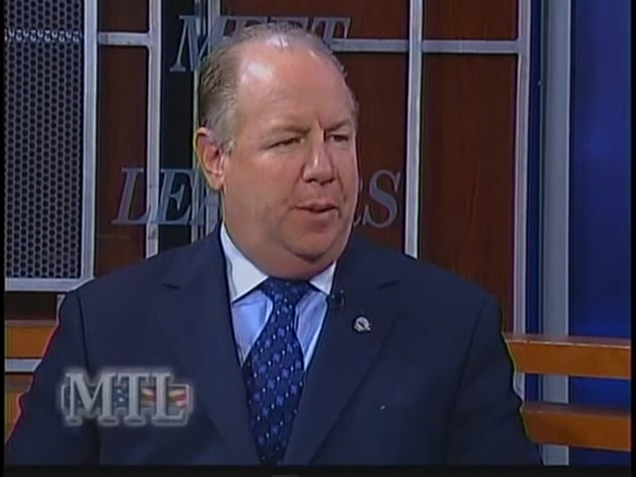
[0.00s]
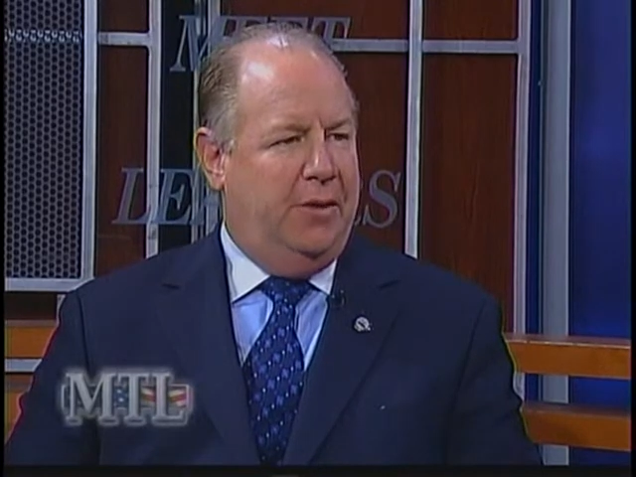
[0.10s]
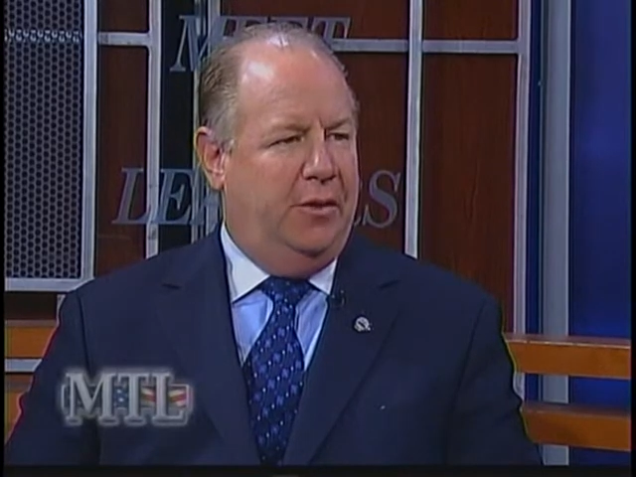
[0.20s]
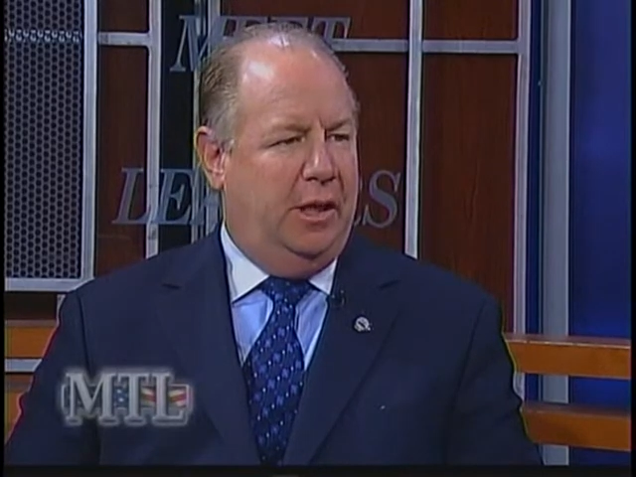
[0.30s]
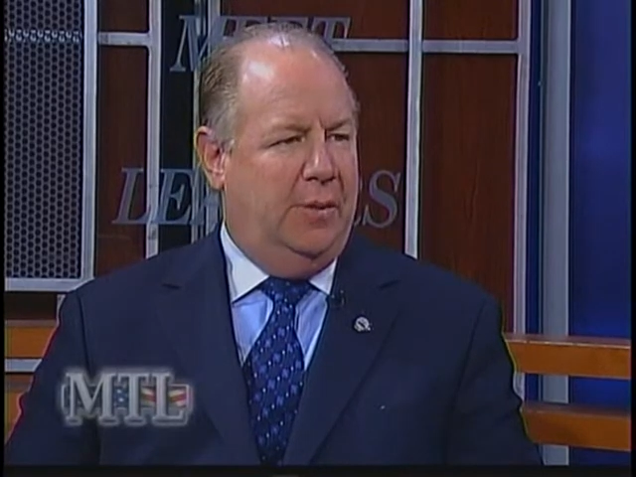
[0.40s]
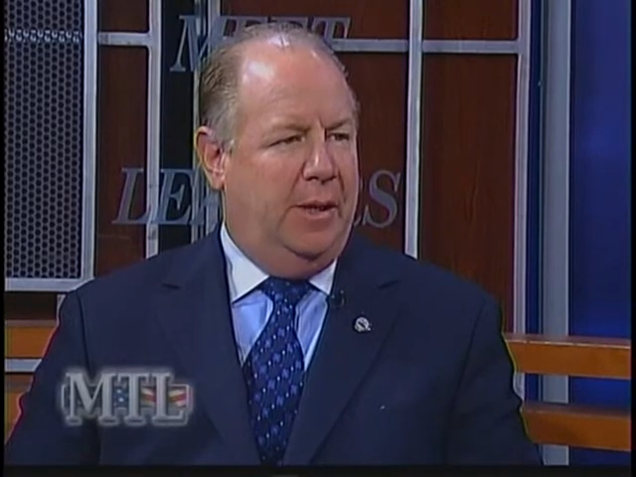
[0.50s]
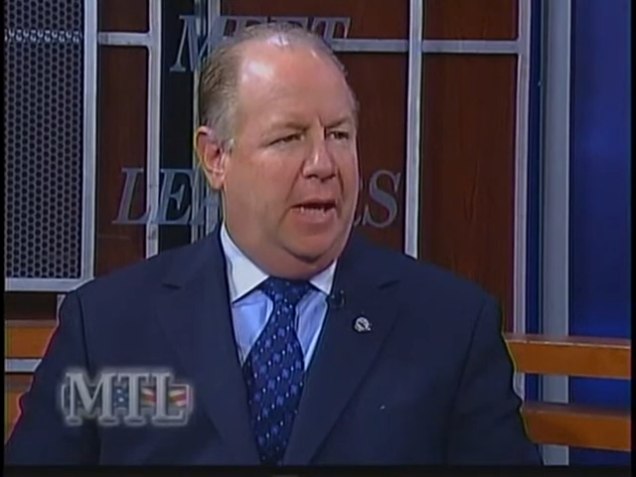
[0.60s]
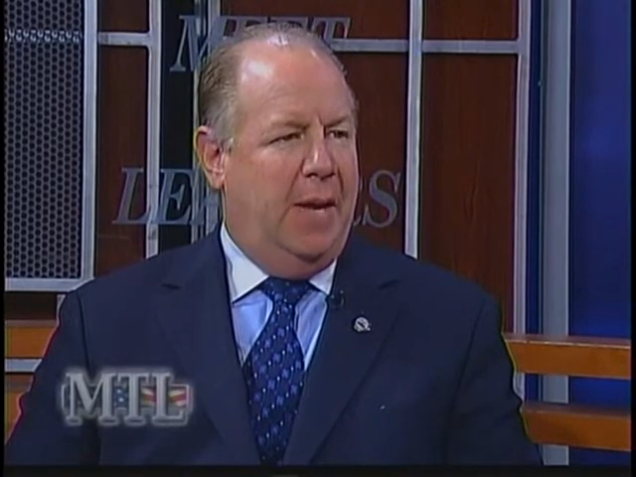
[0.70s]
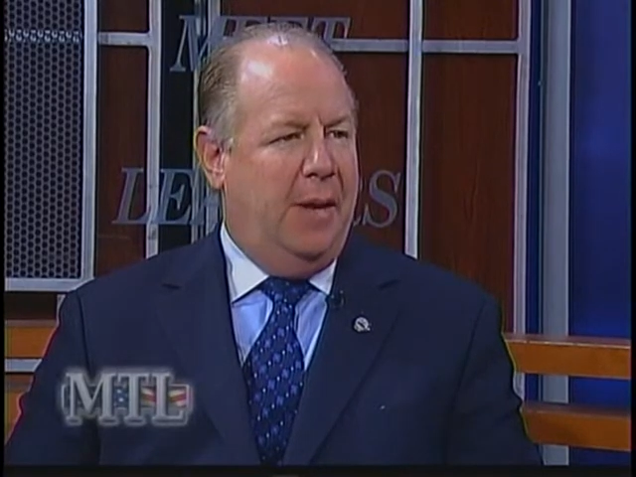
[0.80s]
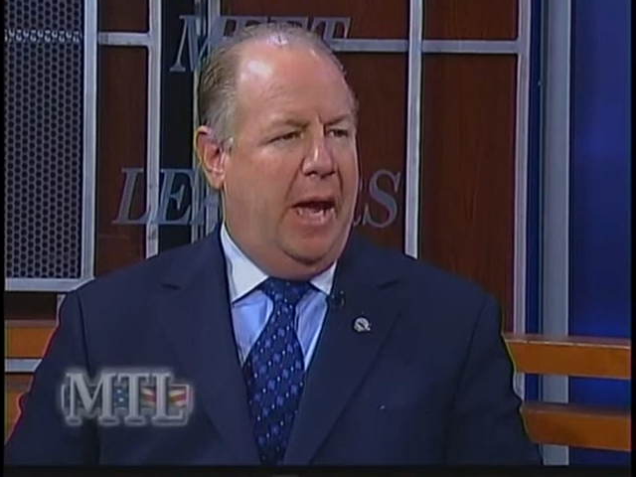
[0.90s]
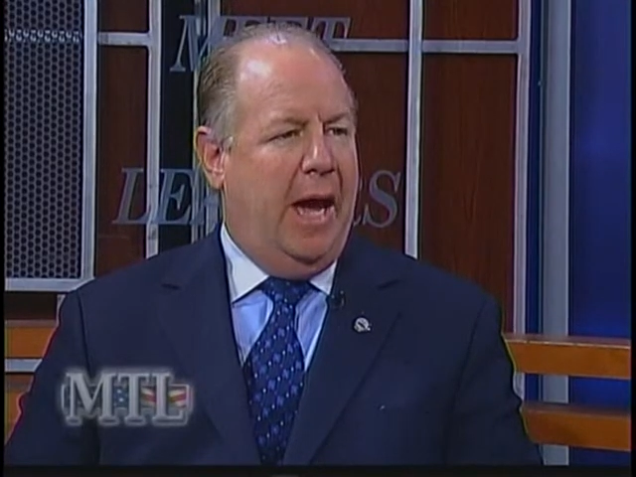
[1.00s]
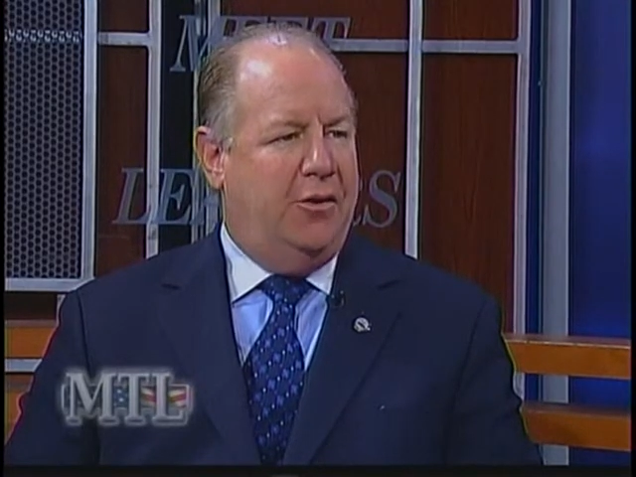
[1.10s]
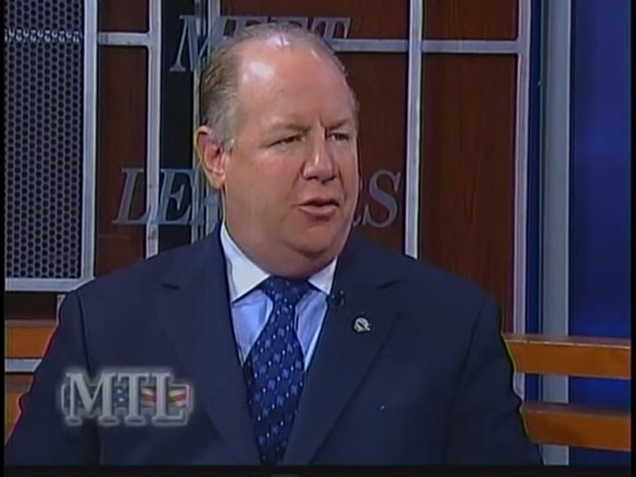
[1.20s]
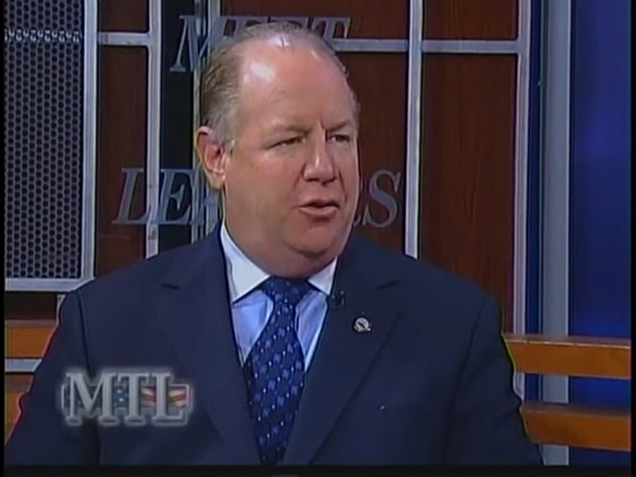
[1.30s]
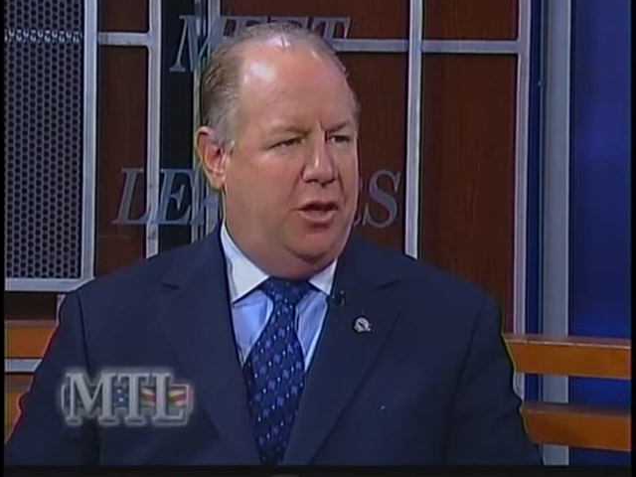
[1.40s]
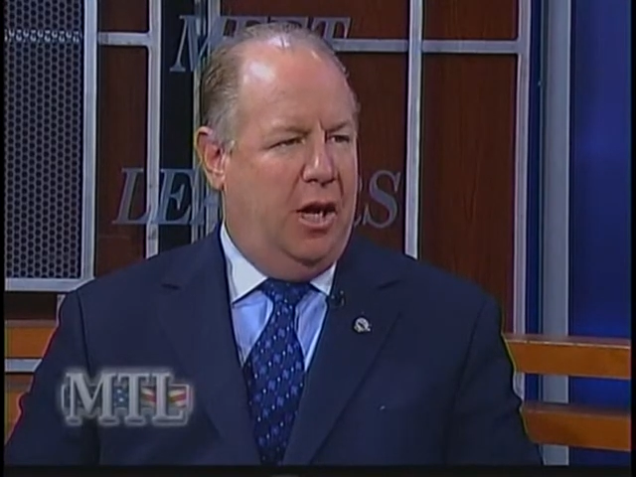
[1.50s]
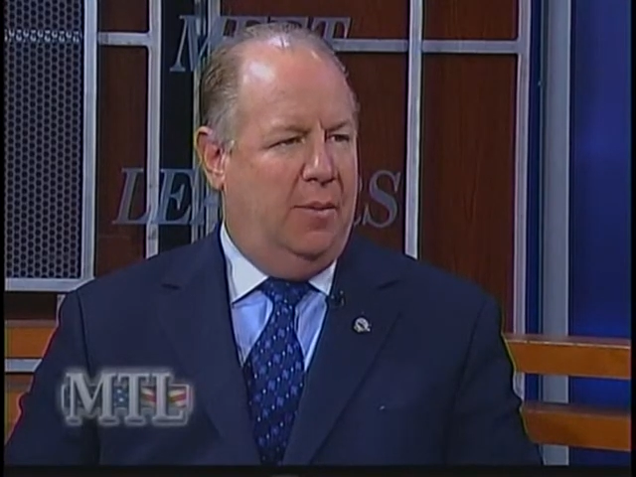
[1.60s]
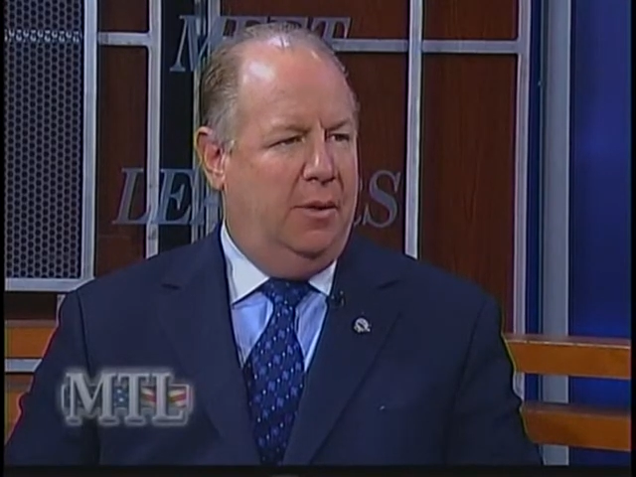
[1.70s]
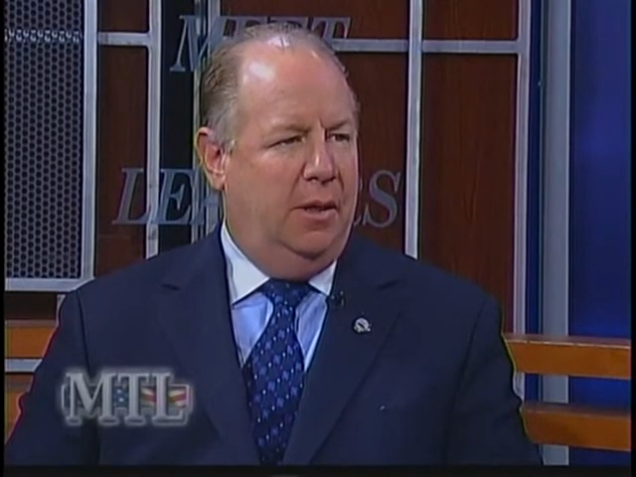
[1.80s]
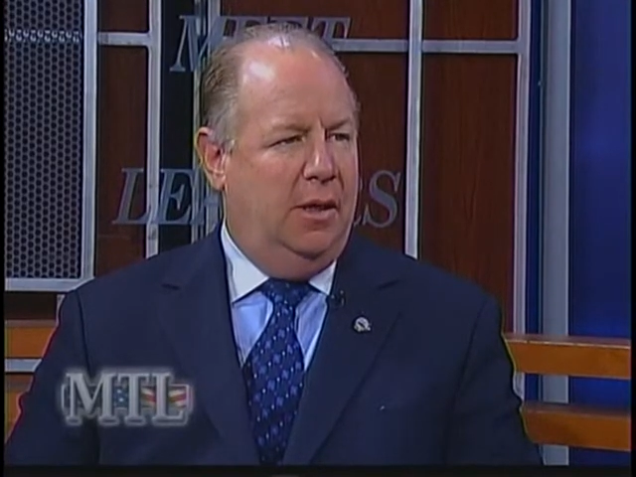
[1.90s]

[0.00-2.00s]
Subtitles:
basically became a hatchet job